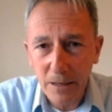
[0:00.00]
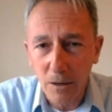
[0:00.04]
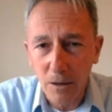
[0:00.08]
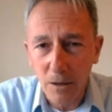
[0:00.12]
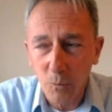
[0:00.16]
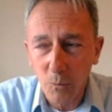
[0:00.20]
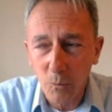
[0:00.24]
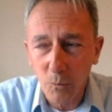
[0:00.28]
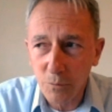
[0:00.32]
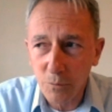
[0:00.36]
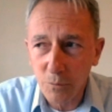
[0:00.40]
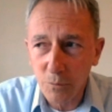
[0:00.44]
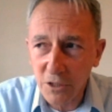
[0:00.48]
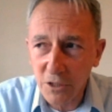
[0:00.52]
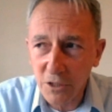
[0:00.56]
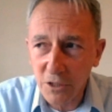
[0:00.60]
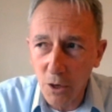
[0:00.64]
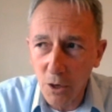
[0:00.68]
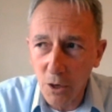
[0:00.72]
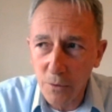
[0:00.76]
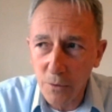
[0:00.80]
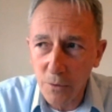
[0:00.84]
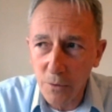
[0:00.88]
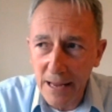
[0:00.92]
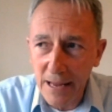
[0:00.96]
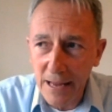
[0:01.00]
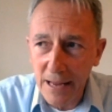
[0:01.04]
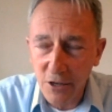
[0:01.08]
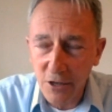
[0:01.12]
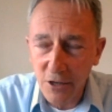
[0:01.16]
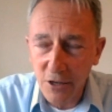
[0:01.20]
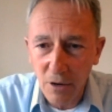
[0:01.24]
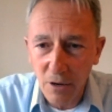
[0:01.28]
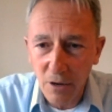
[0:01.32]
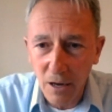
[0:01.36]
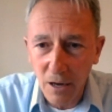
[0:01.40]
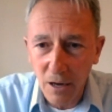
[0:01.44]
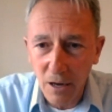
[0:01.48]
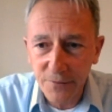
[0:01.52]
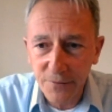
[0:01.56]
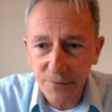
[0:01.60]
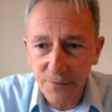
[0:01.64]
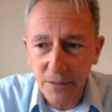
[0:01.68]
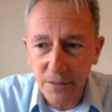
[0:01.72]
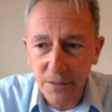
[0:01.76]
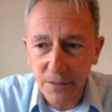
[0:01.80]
We would go with aircraft